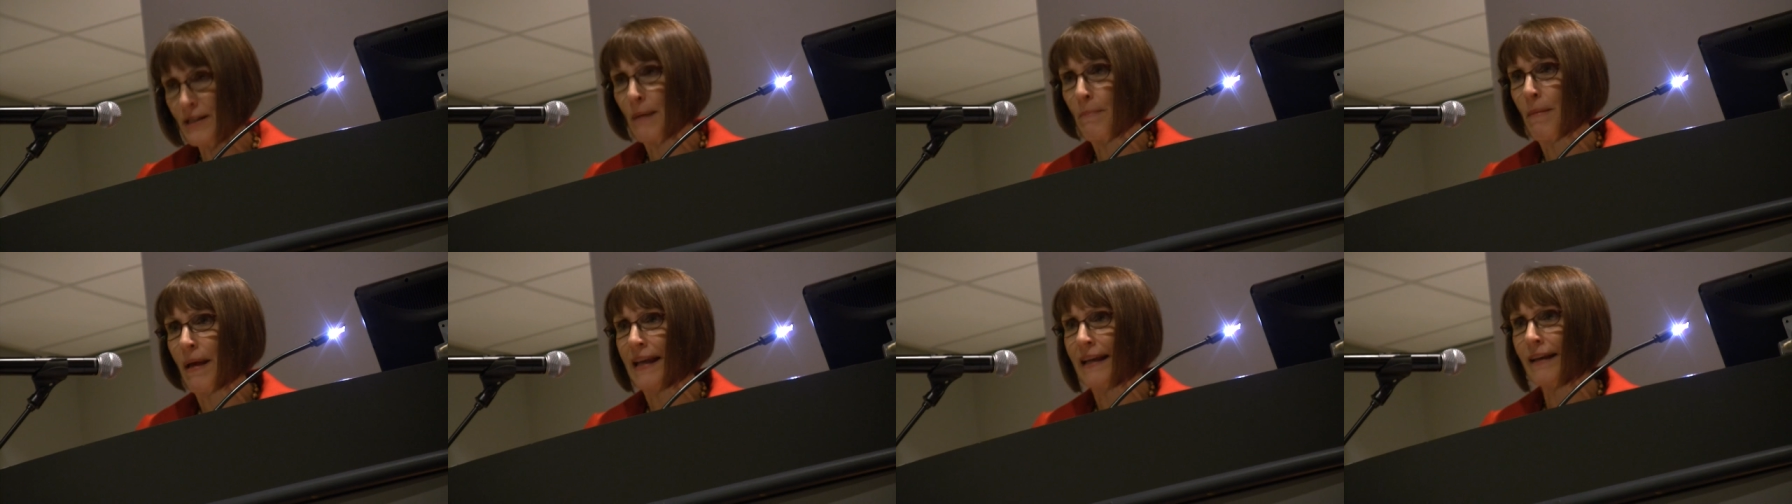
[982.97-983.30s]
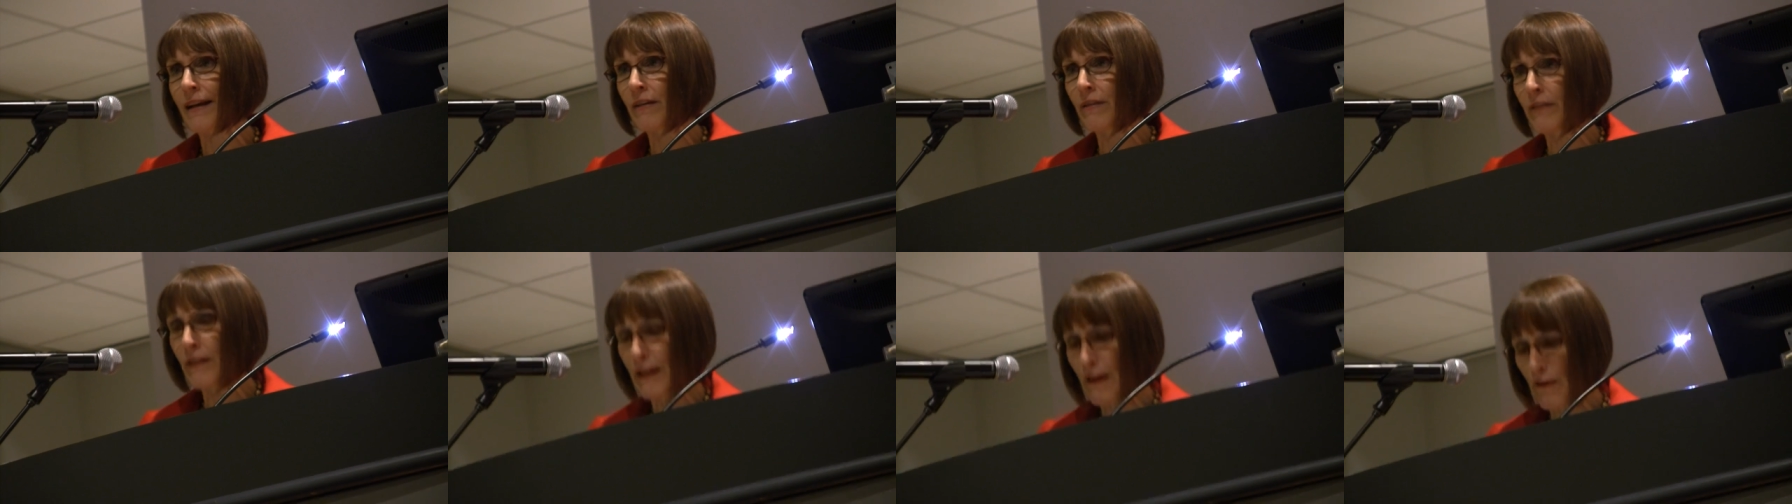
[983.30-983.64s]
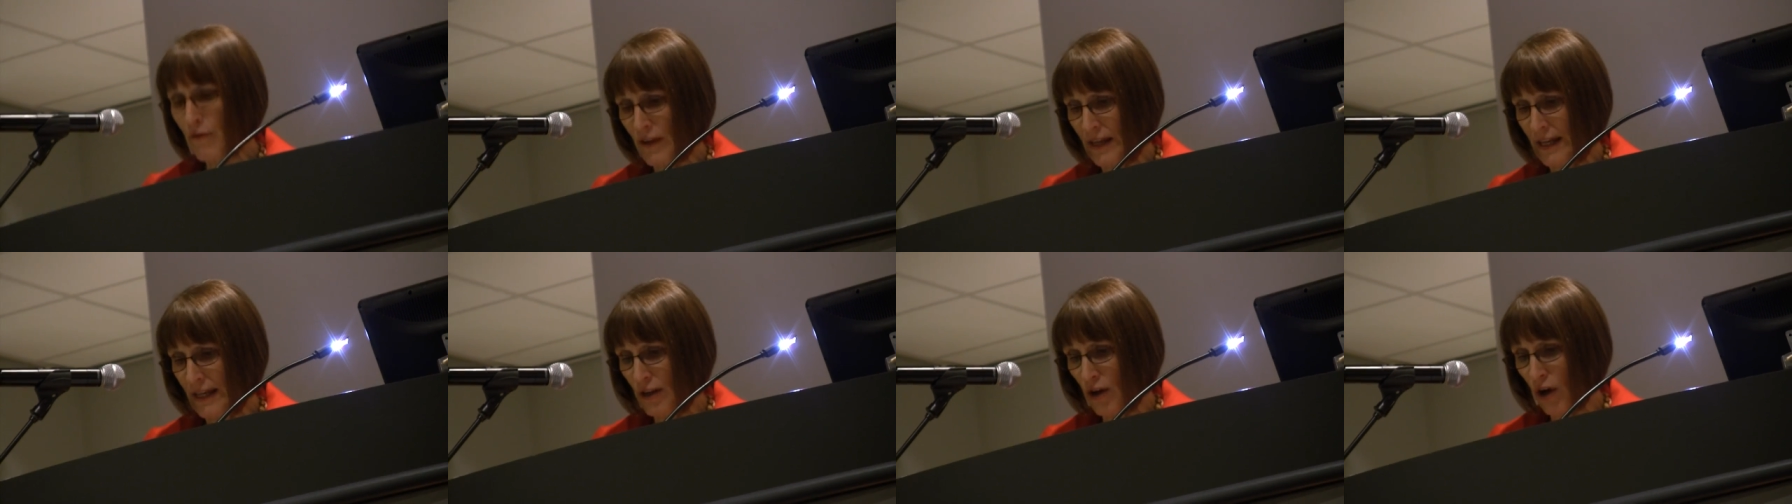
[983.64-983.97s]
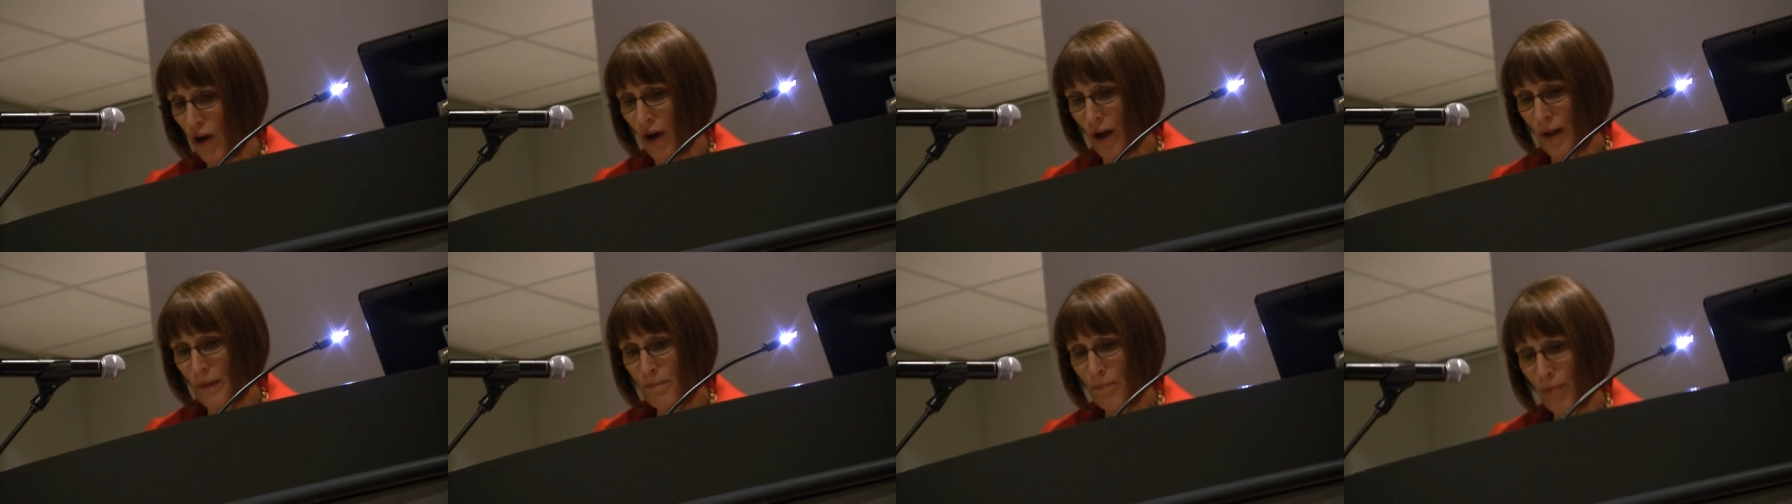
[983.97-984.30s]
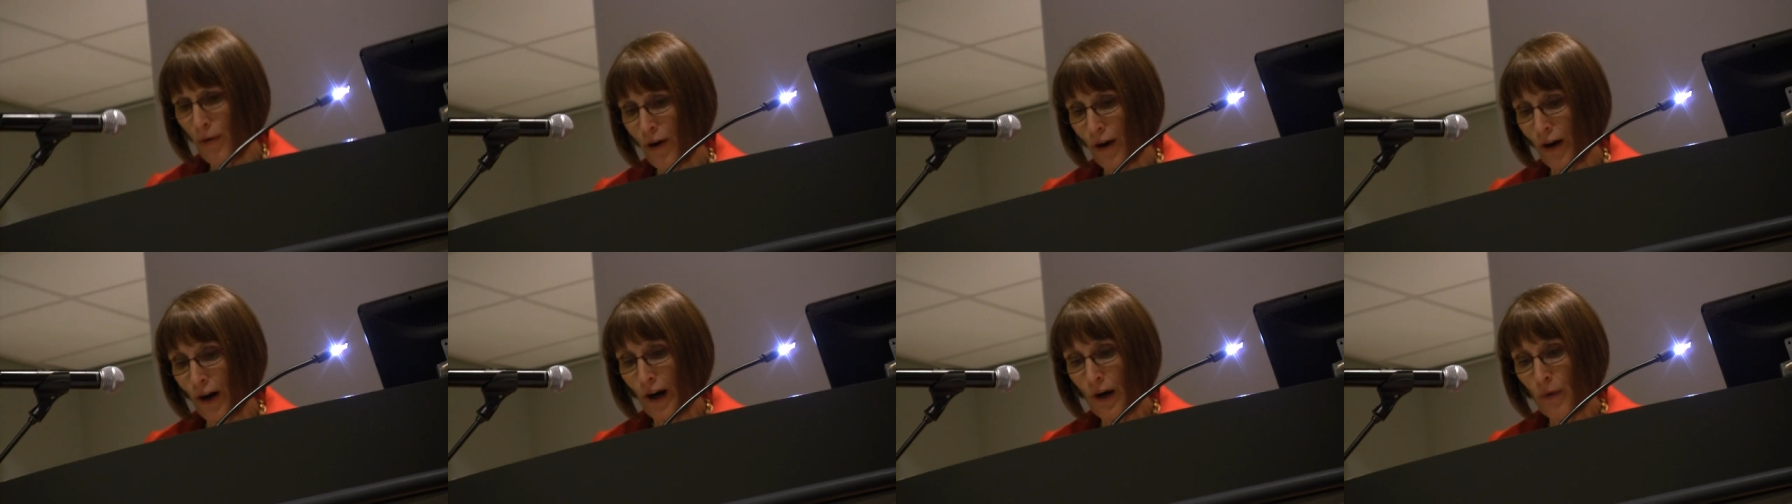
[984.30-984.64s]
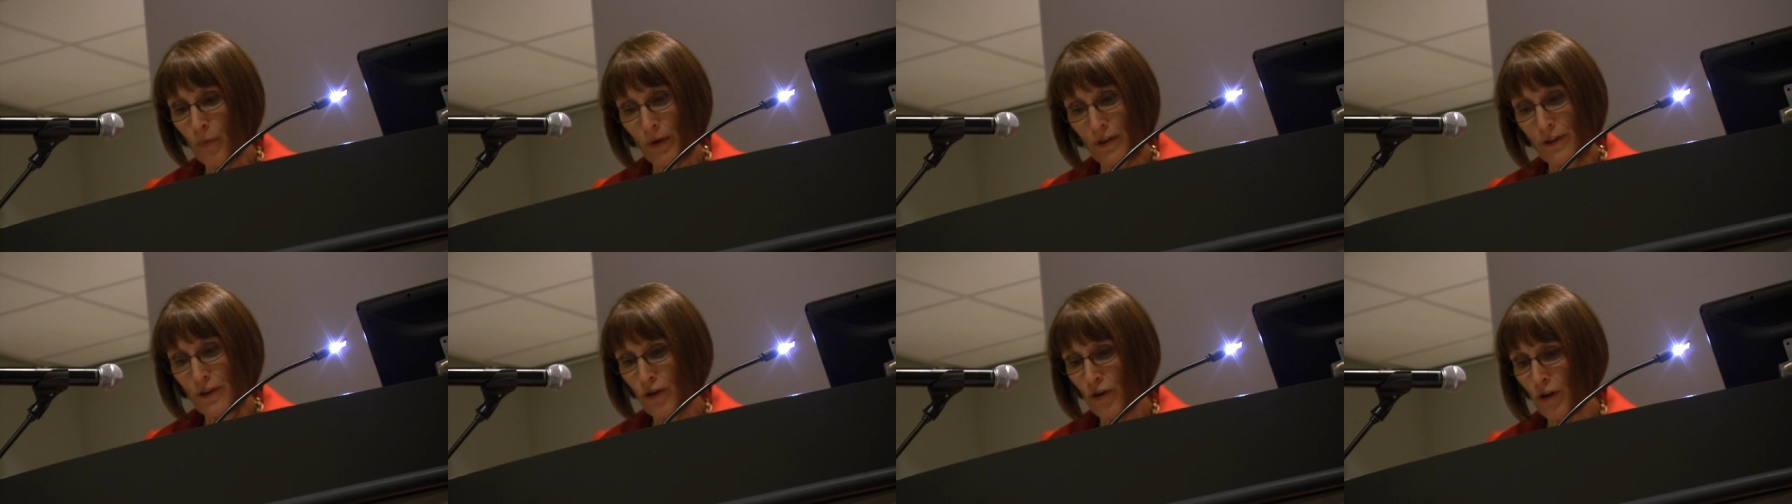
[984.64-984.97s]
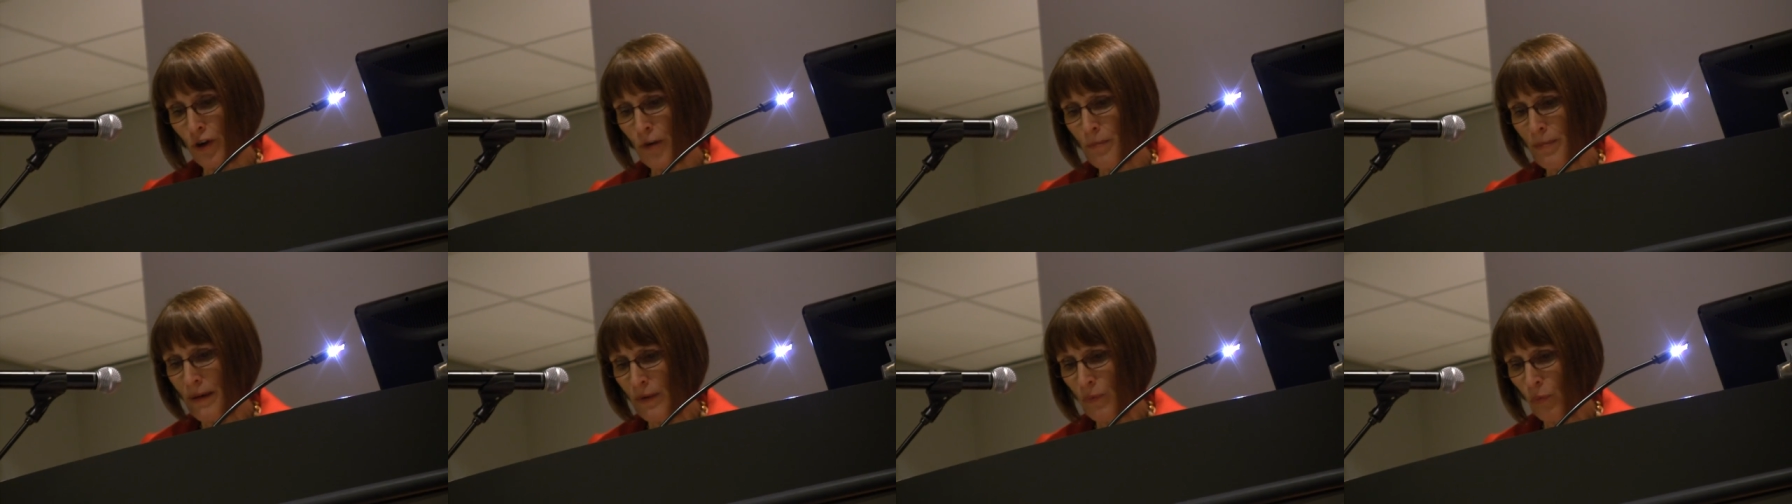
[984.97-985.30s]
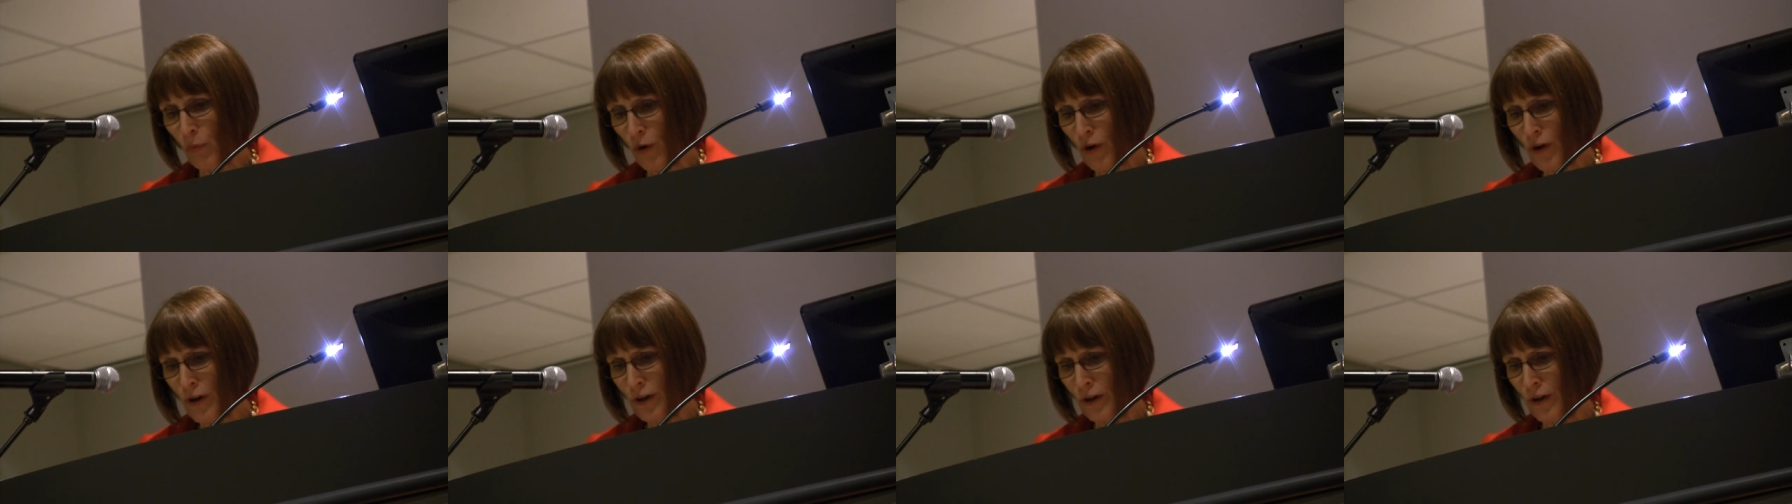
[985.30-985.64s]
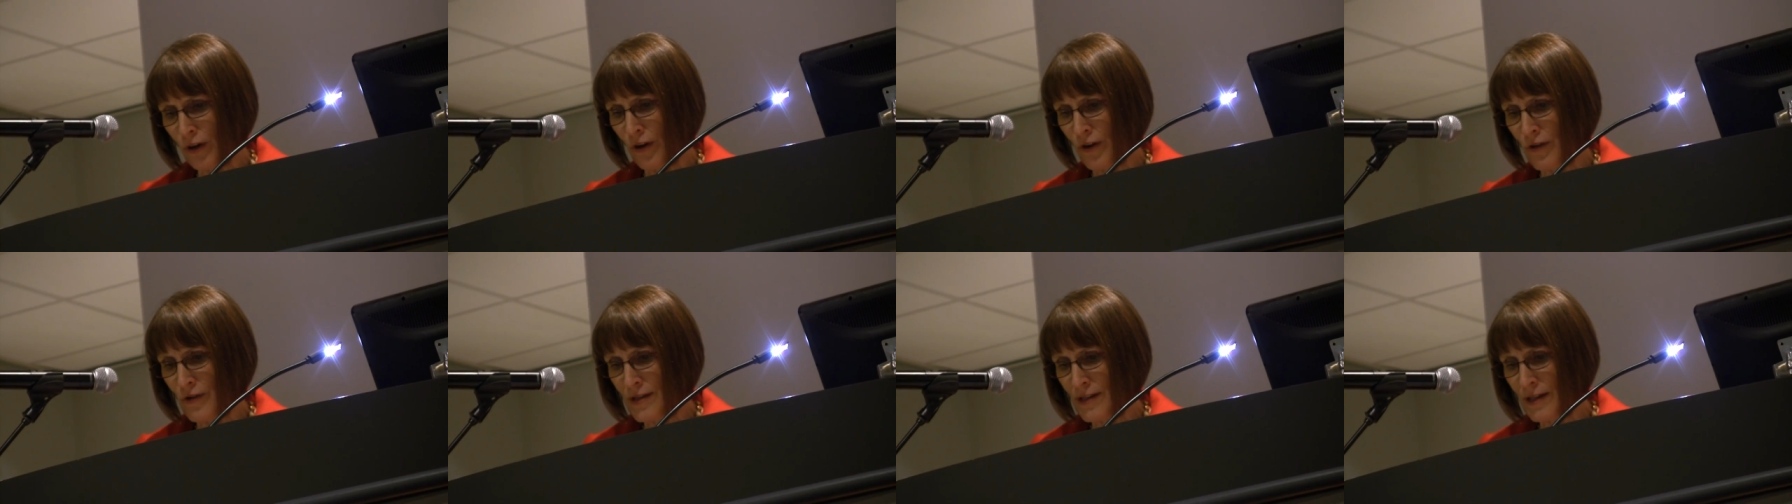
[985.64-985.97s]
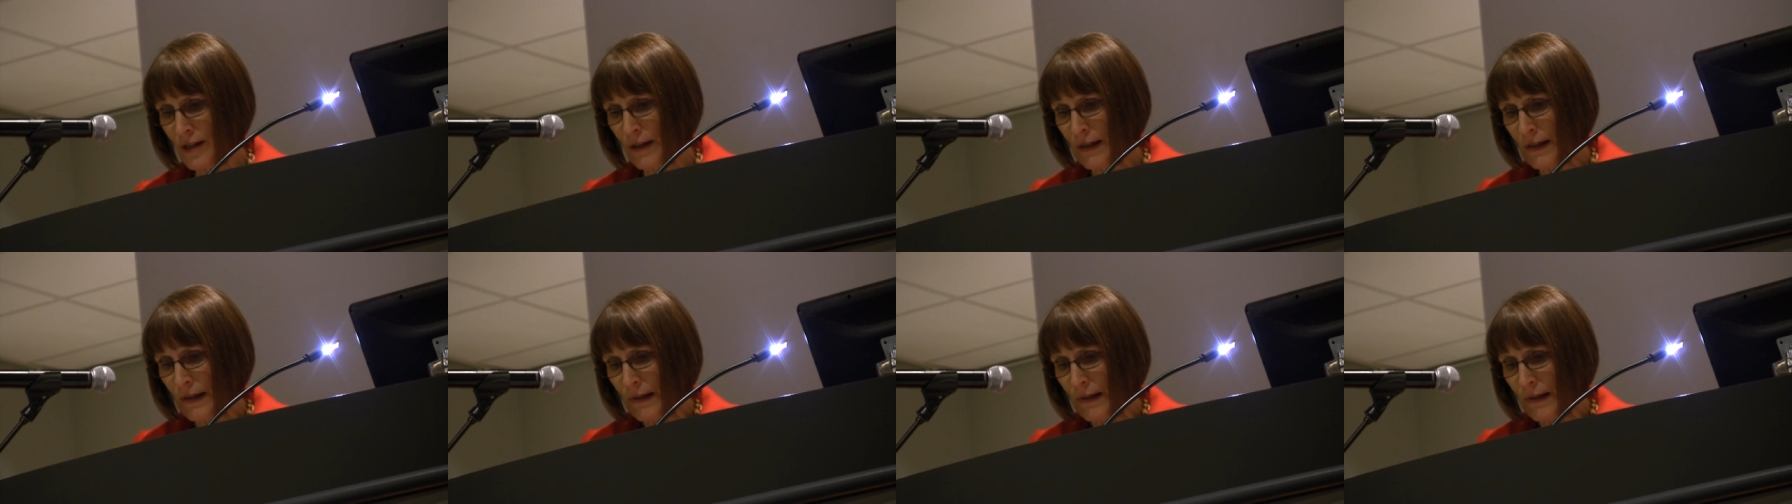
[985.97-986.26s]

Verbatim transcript: to make a living on par with urban workers.